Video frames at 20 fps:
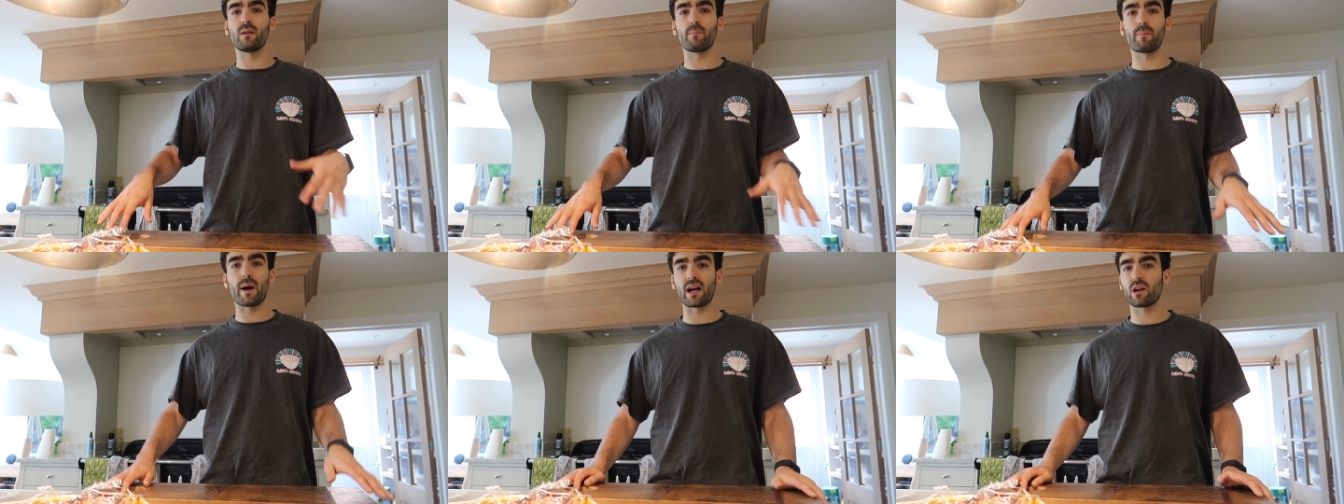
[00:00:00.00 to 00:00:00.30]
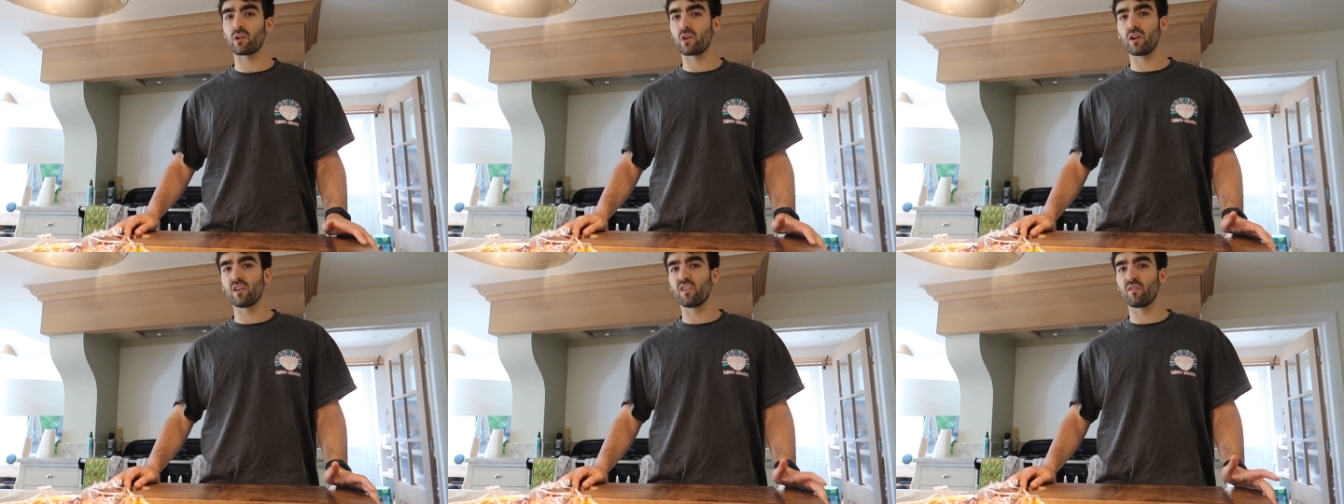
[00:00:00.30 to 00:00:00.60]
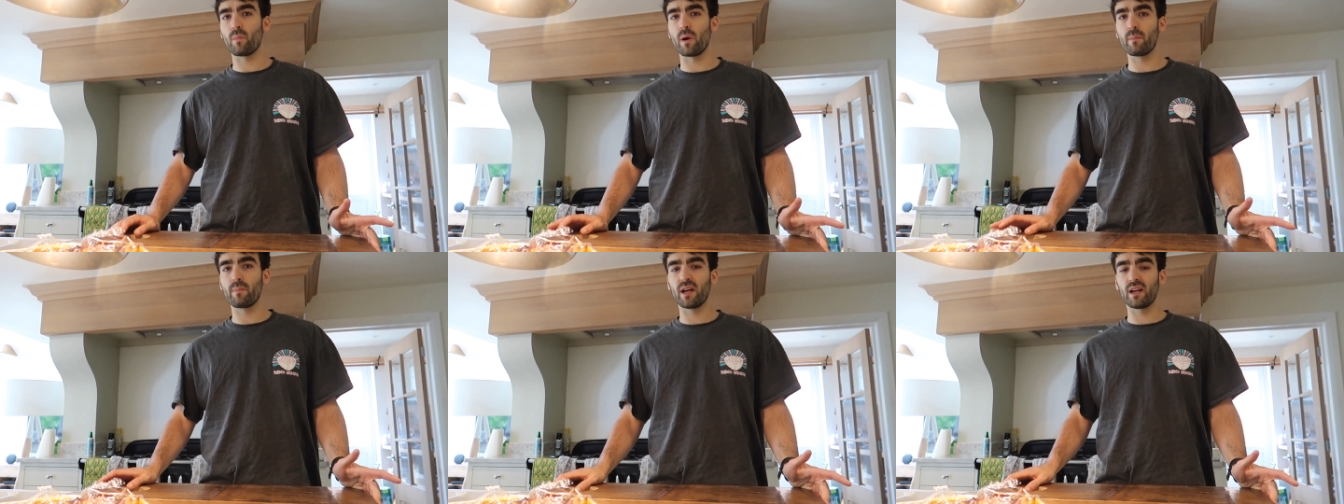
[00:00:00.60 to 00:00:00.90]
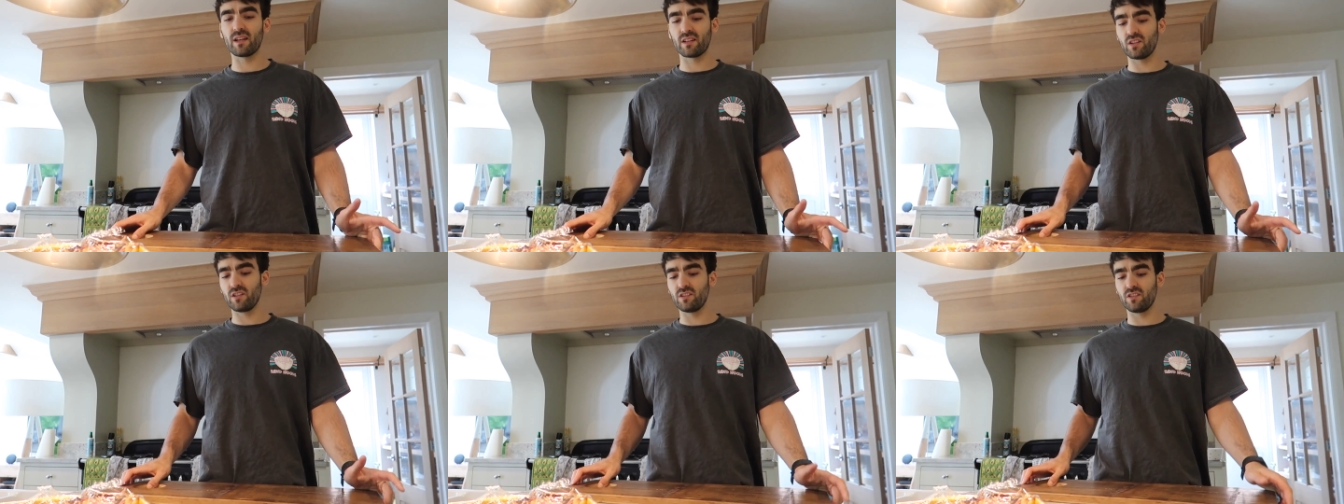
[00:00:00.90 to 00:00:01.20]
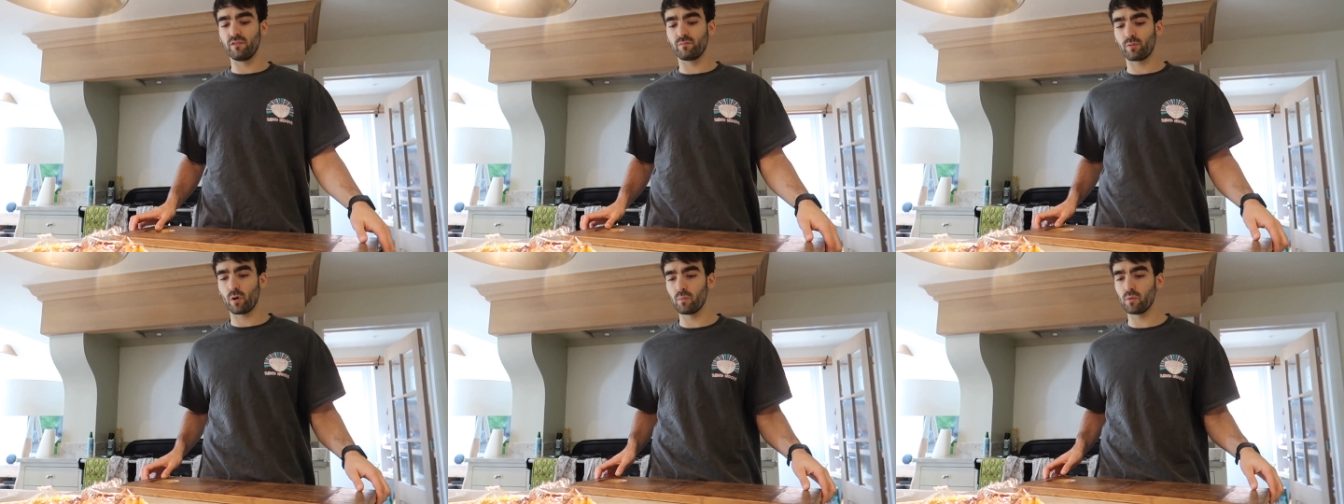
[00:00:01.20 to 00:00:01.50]
the background of my pictures.
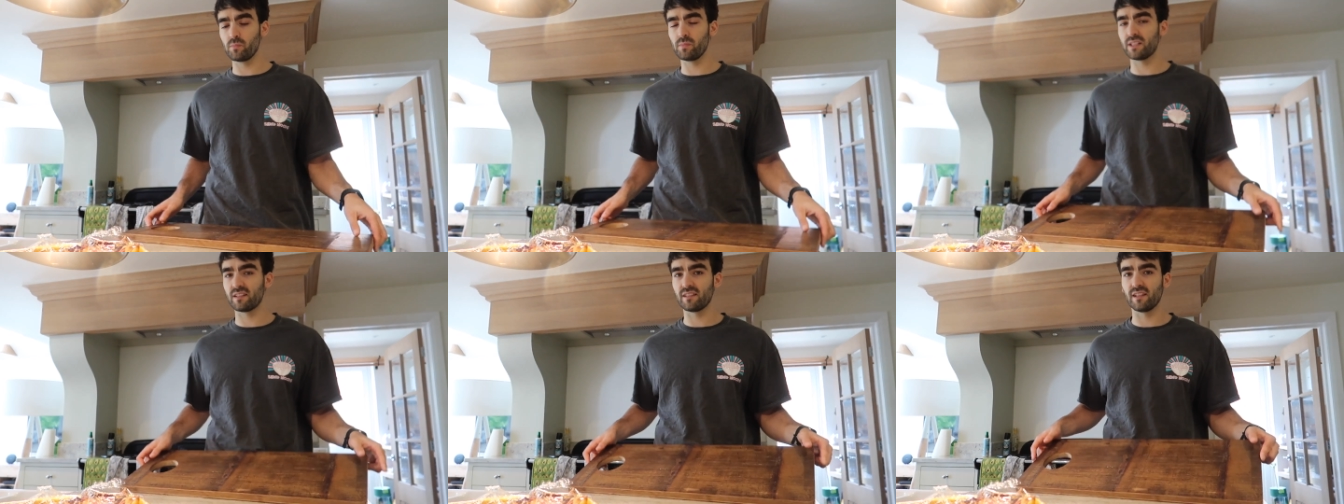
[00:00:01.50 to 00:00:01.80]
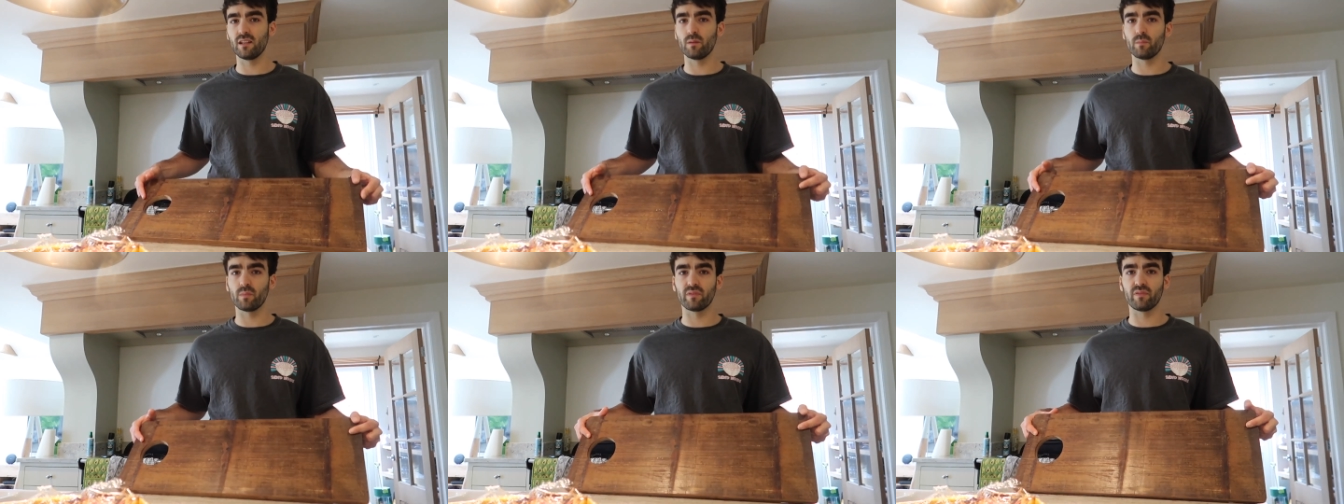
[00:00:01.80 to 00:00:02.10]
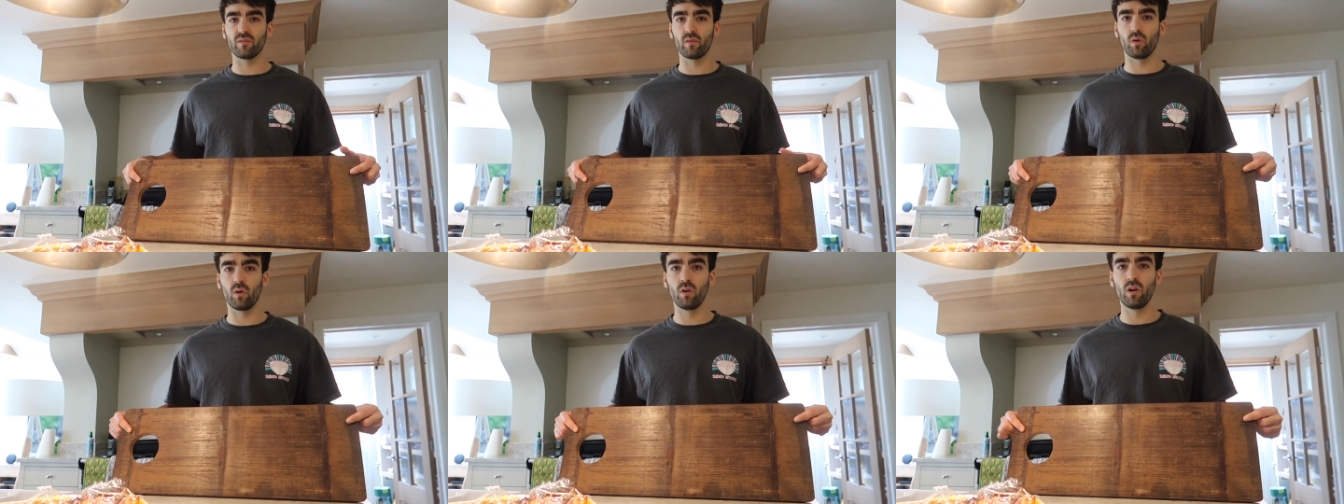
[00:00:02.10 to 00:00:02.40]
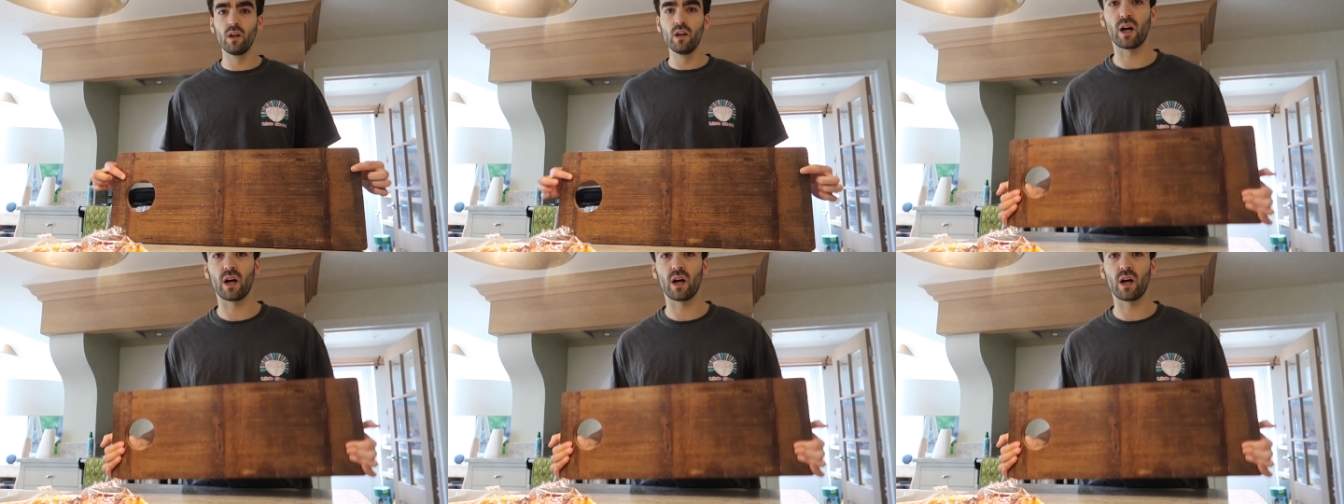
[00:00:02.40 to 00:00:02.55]
You've probably seen it before.